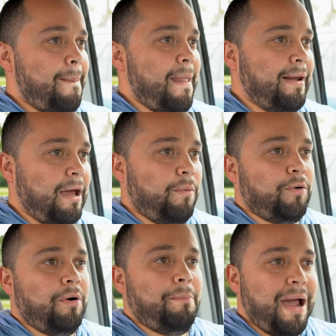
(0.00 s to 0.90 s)
and now we're
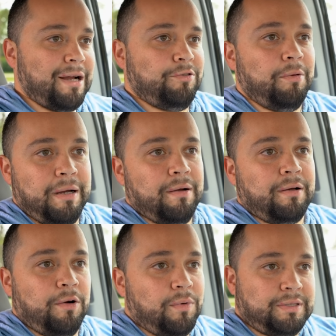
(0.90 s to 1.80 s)
going back to
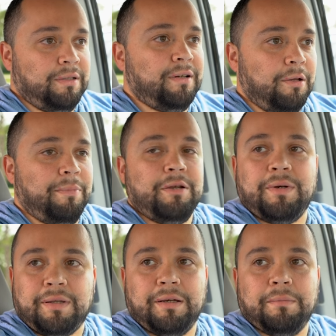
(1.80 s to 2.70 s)
America, and we're still going to be
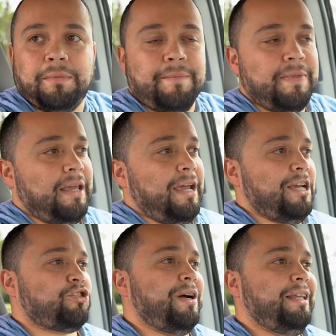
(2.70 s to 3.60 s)
with him.
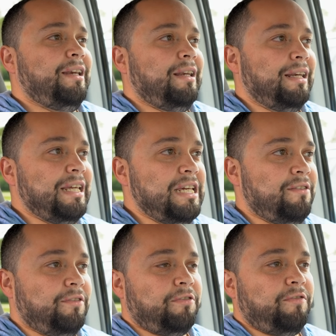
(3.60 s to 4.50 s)
And so I didn't
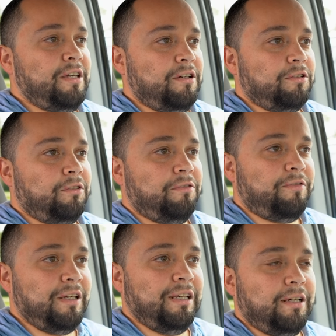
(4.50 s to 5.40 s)
leave the field
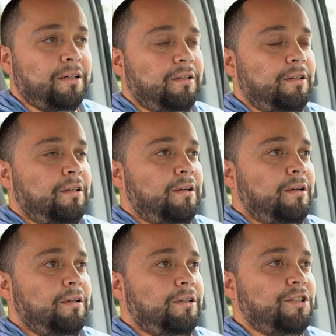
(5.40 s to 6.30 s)
feeling
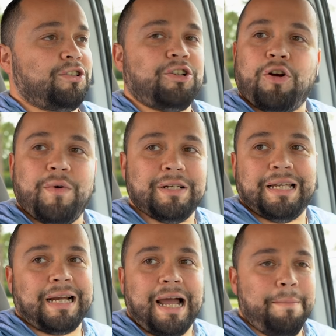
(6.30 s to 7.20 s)
discouraged,
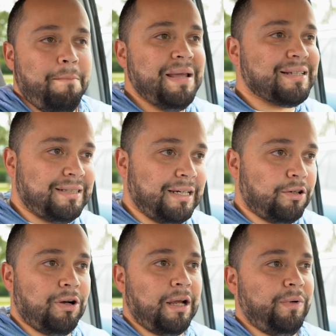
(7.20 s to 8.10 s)
like I missed it,
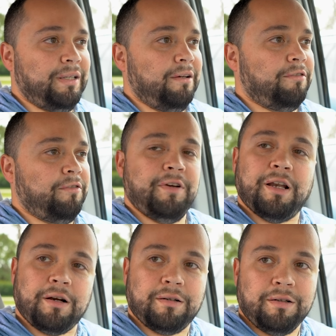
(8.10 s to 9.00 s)
or like we didn't fulfill
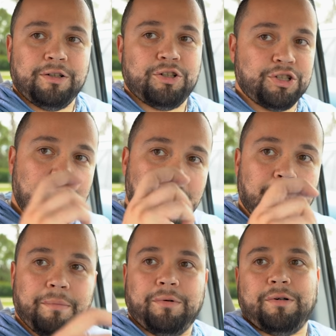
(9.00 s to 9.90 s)
our
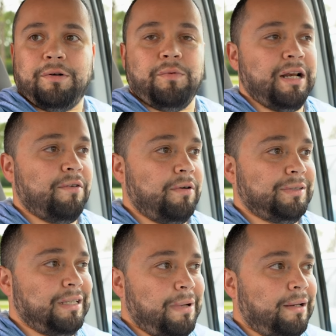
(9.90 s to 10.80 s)
job or whatever. It
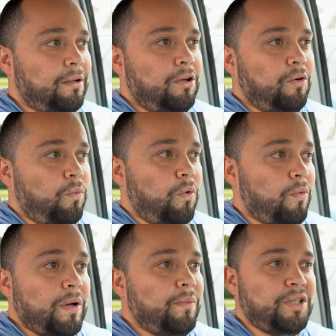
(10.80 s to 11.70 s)
was like, man, were
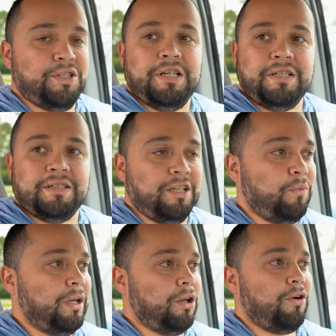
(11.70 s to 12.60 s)
we with Jesus?
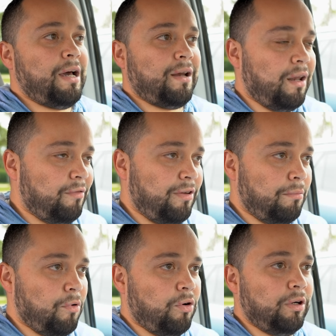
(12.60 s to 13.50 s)
Did we learn how to love him
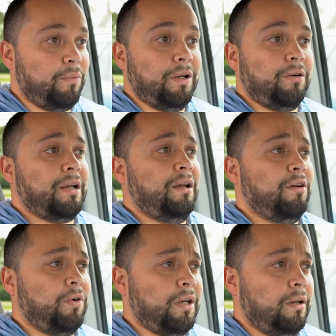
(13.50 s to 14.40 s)
more? Did we learn how to
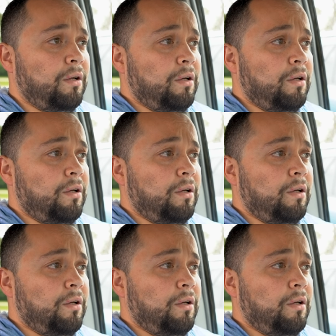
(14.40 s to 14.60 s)
love one